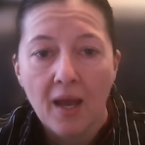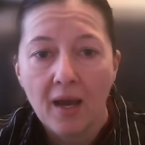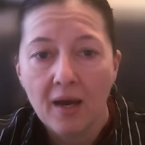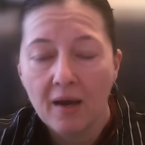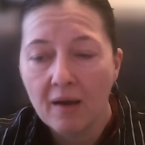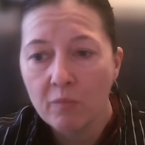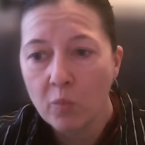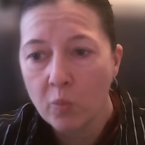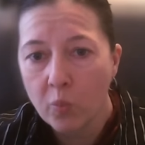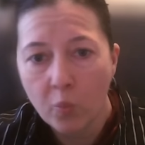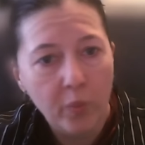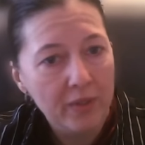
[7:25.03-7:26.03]
Uh,
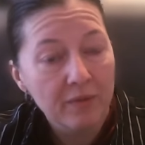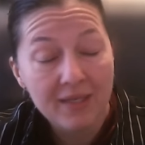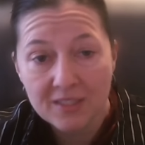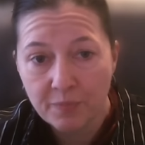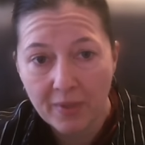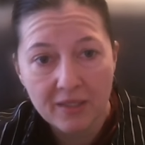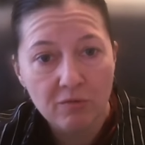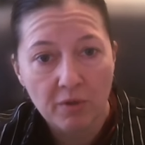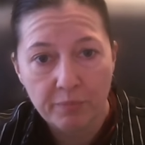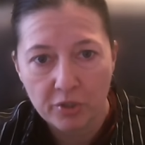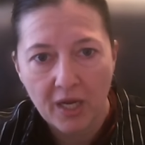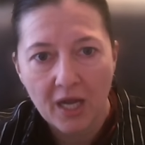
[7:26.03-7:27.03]
with its many
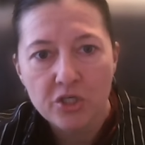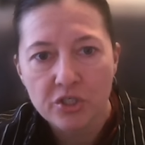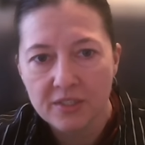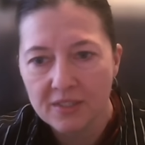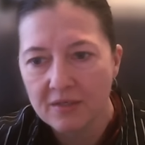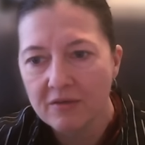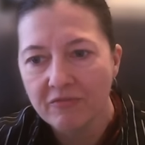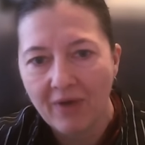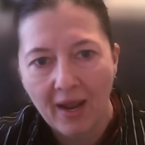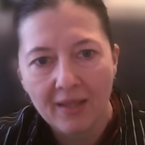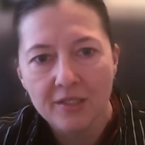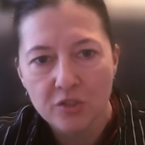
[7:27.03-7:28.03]
repercussions. And the
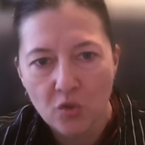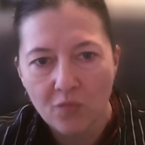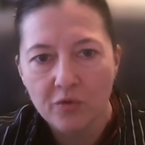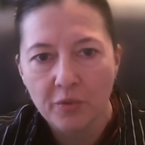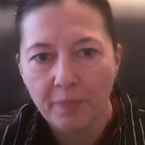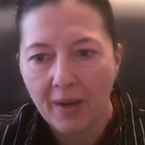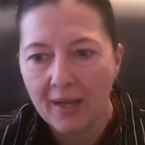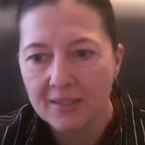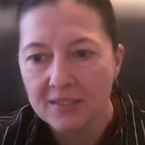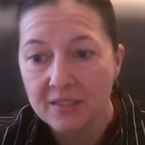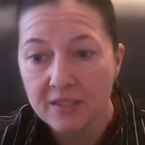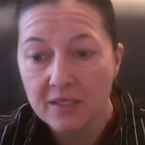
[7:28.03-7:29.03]
violence over the
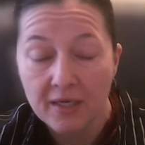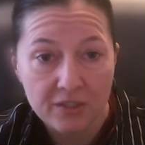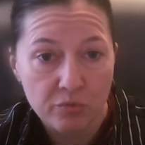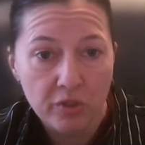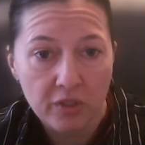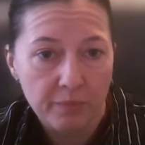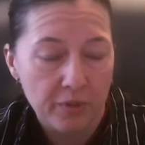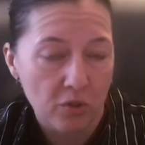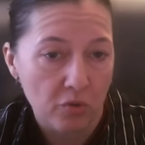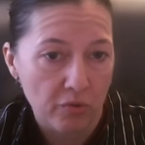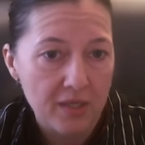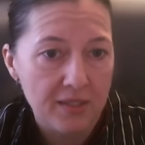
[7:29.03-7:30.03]
past year has really been
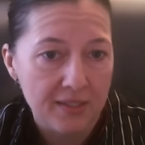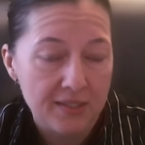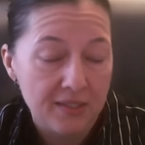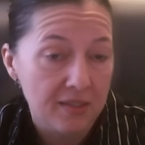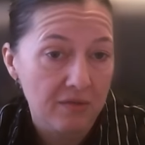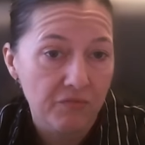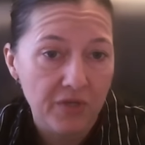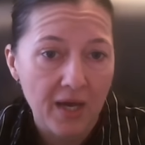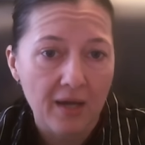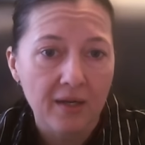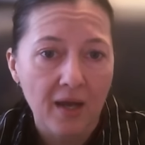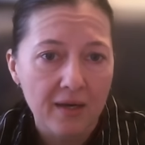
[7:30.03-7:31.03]
horrendous. And we
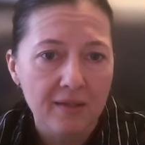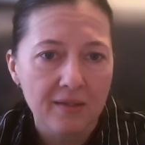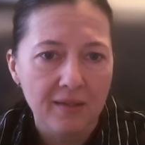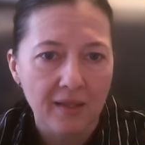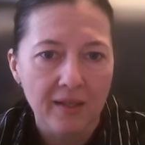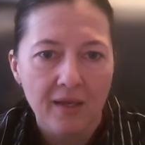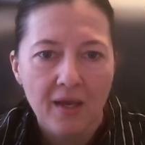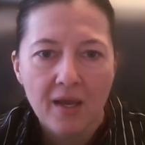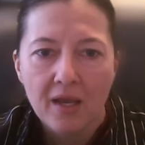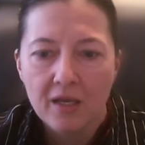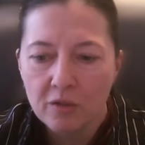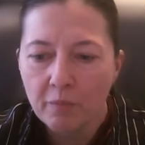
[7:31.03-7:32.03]
are currently
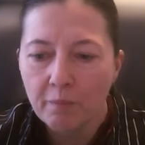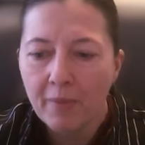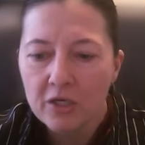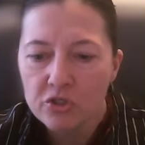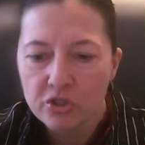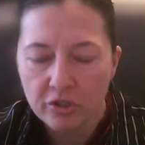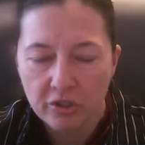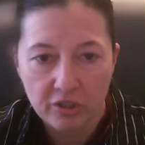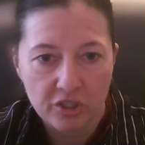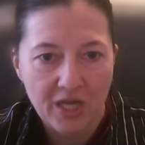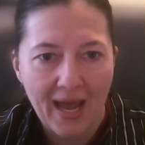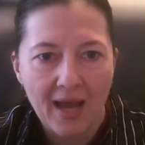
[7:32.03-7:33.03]
in a major
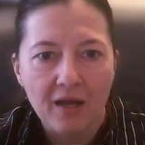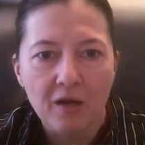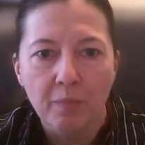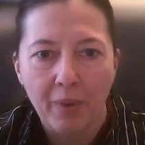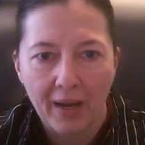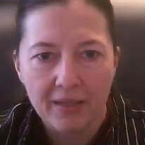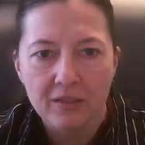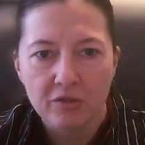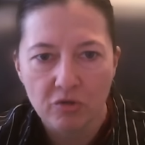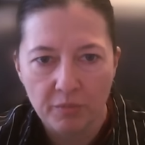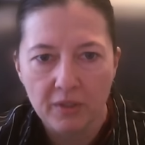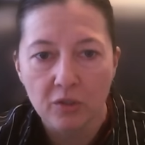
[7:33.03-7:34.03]
attack by the
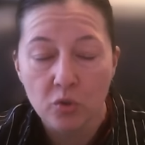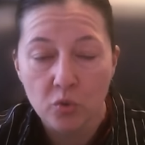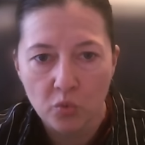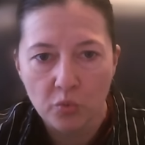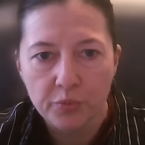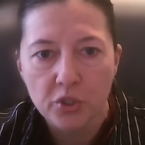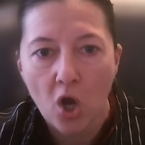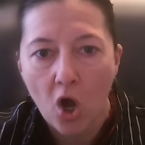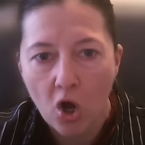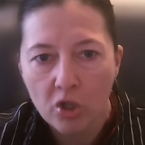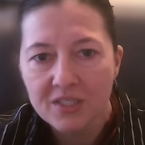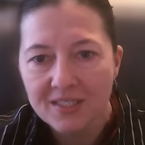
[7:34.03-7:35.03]
criminal groups
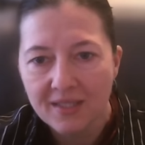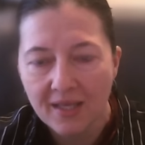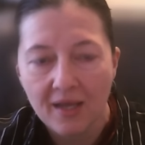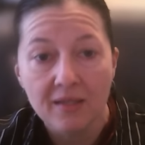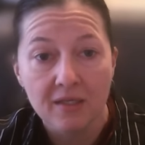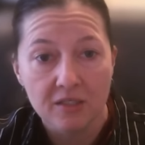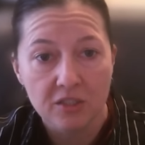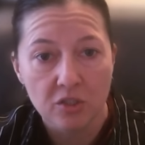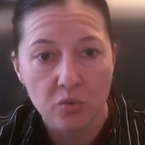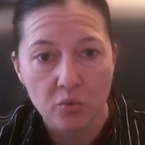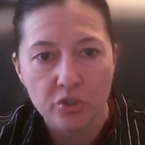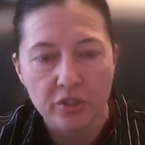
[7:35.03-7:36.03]
on state
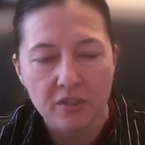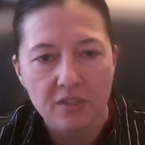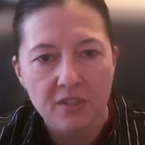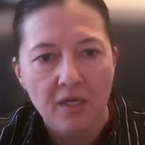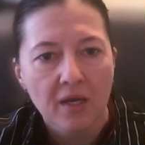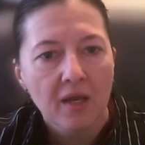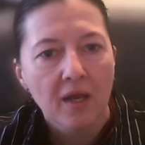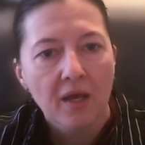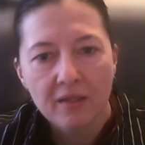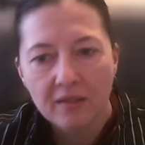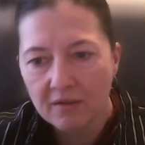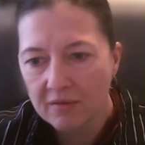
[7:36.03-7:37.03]
institutions
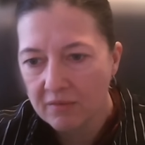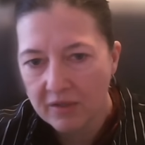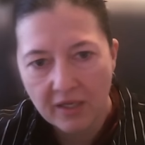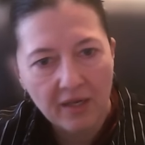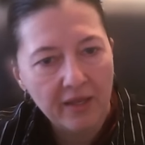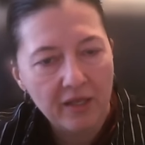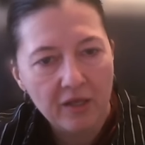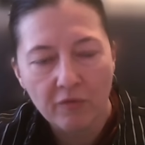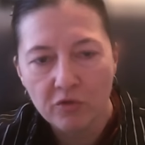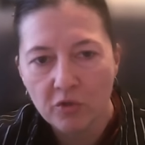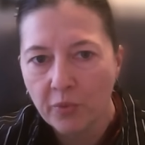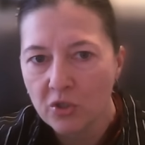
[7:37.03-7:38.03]
the killing
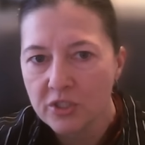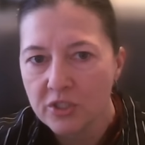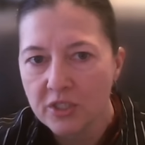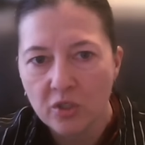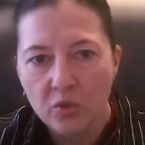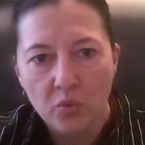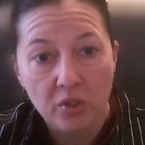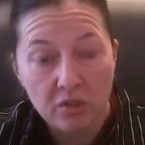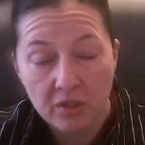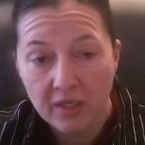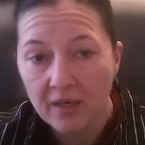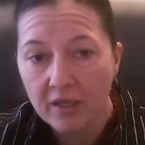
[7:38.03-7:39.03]
of the
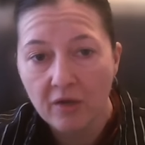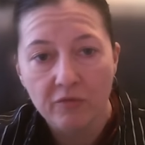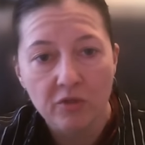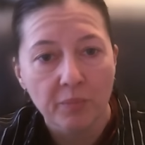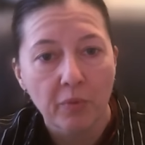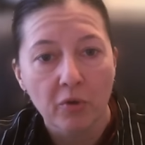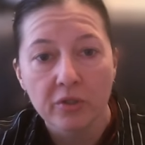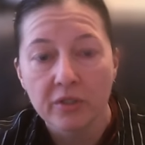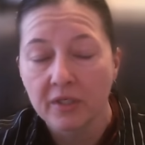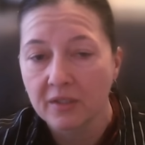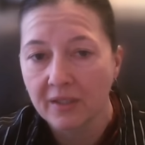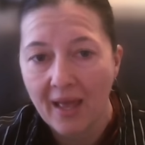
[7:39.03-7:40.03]
prosecutor, the killing of the
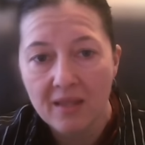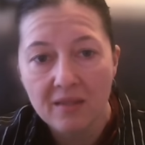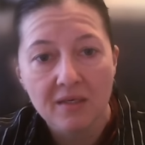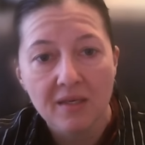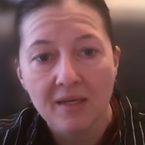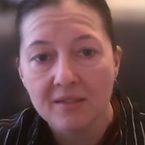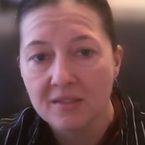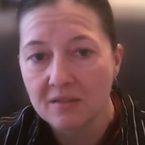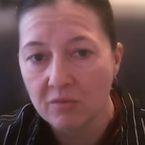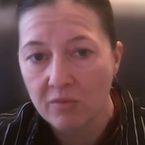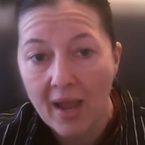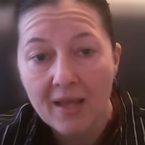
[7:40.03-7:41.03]
political candidates, the
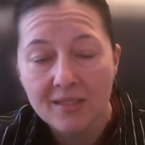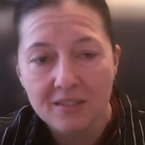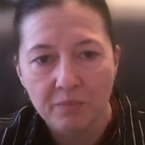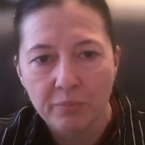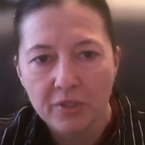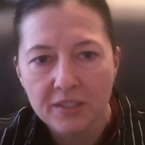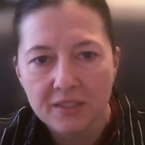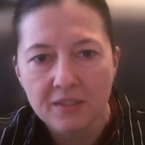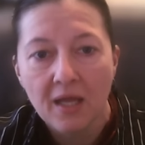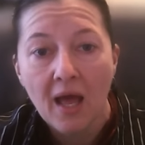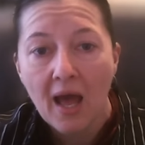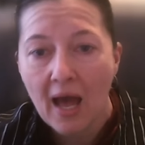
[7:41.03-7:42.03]
riots in prison
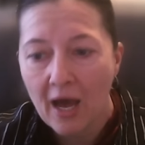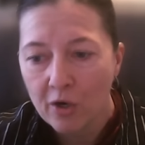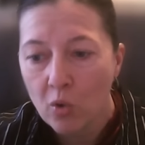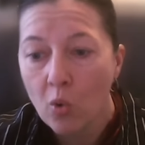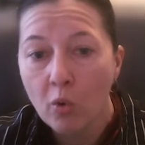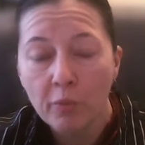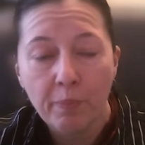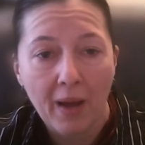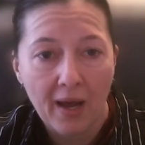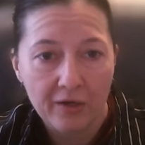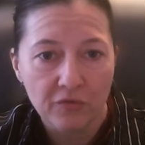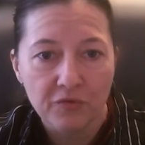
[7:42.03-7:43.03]
are all
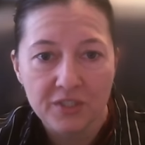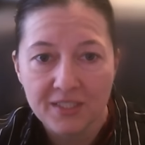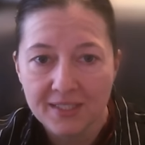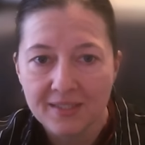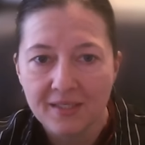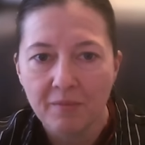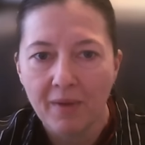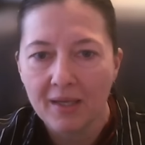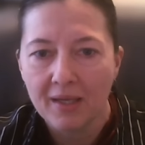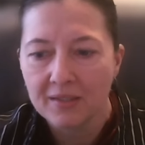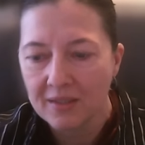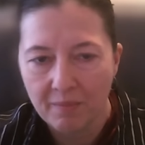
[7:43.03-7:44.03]
part of a
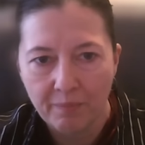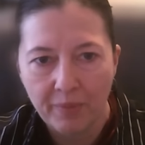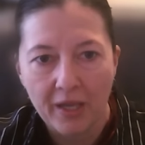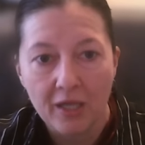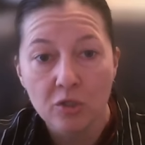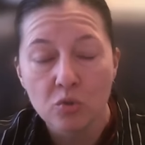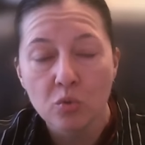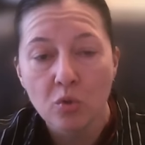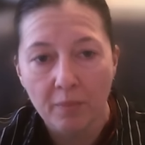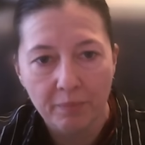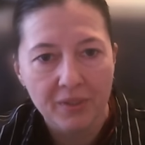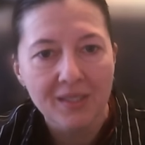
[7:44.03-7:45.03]
systematic campaign to
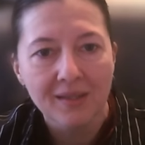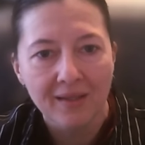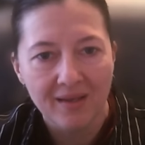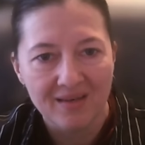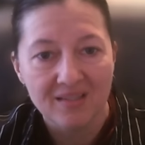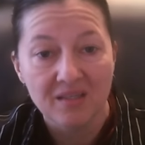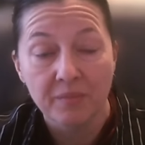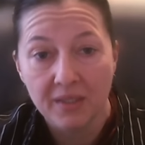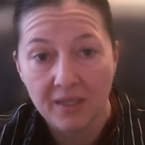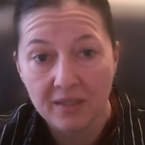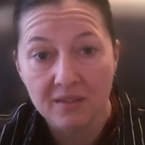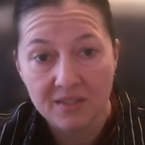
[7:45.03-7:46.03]
completely mm.
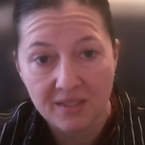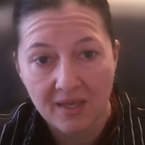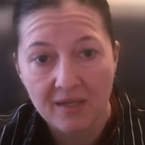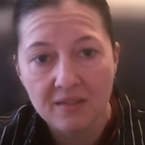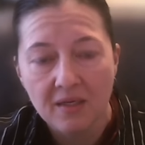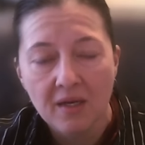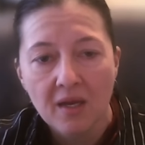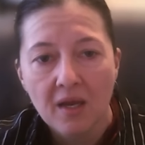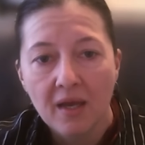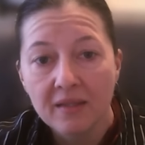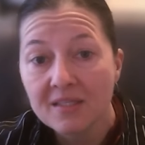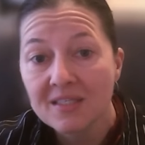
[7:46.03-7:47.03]
intimidate the state.
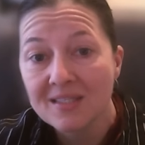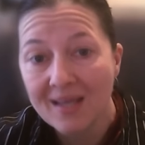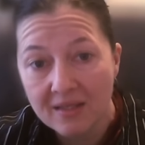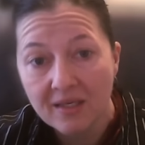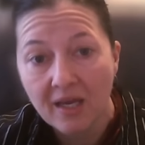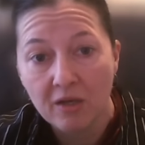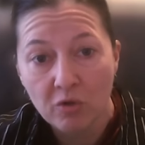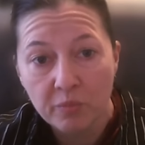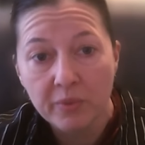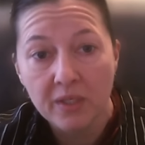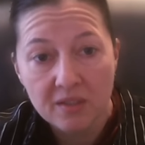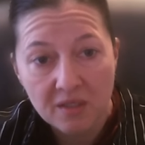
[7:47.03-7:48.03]
And the state cannot
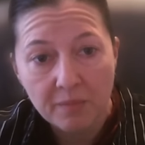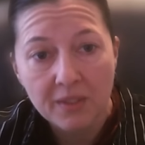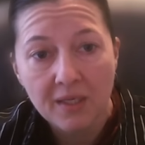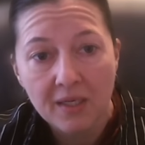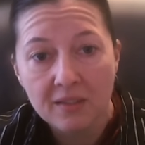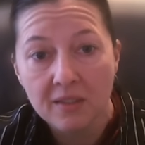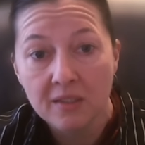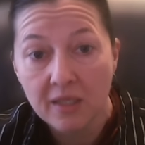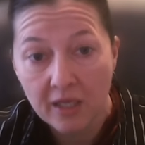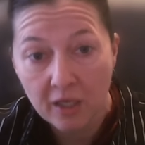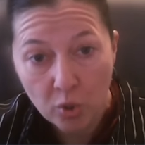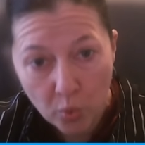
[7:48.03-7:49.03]
be intimidated,
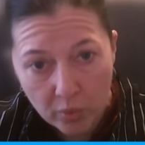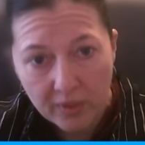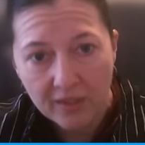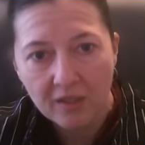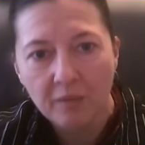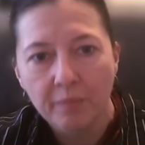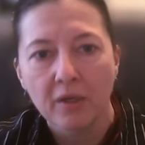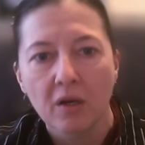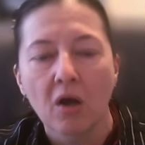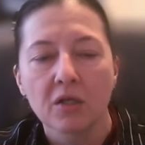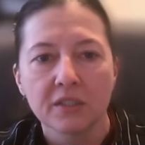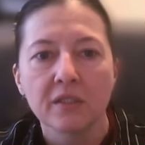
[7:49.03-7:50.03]
including
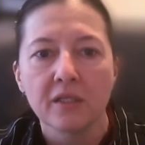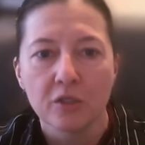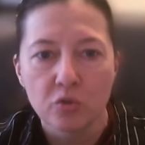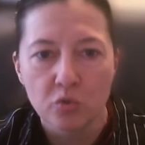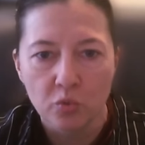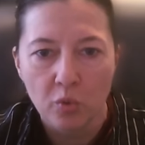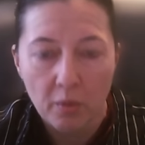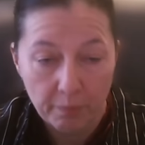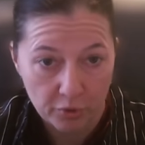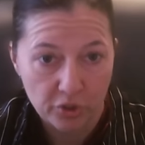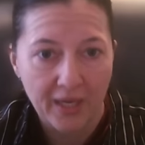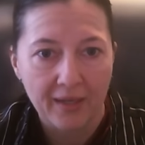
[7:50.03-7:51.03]
because it needs to
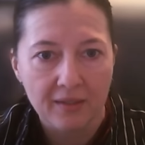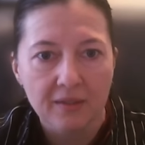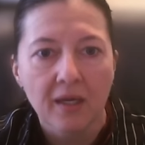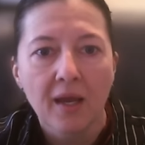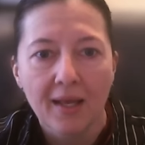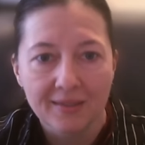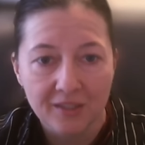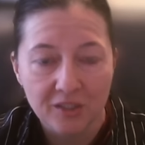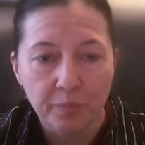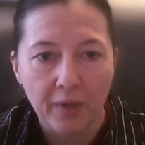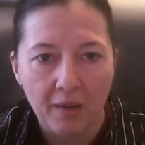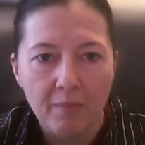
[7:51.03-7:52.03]
protect as its
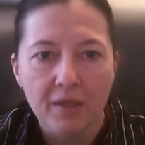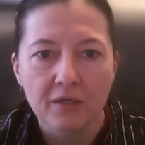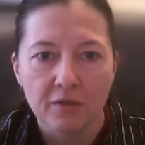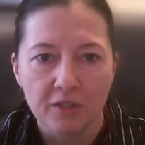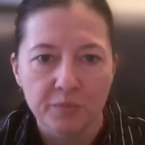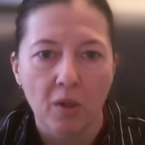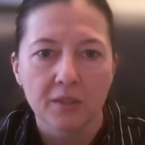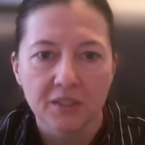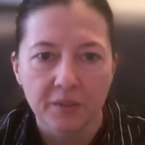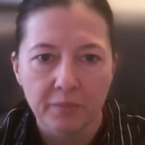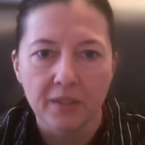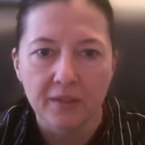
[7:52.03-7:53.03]
primary
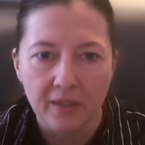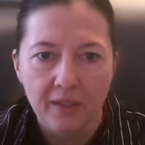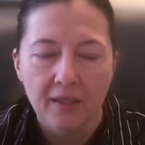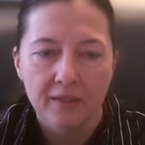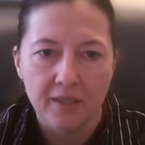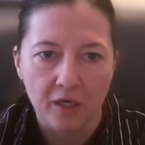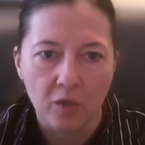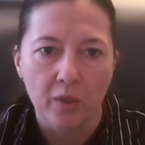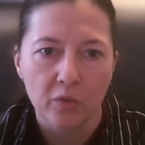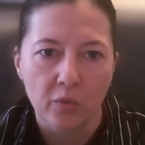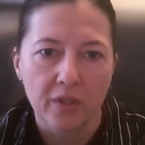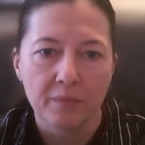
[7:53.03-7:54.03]
responsibility the
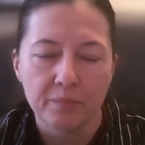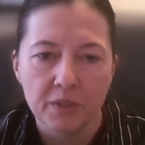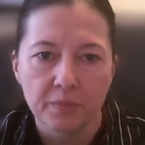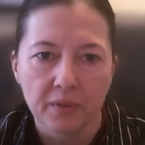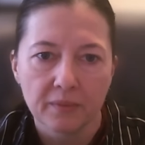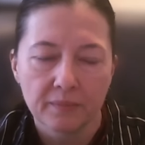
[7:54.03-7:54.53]
Ecuadorian and, people.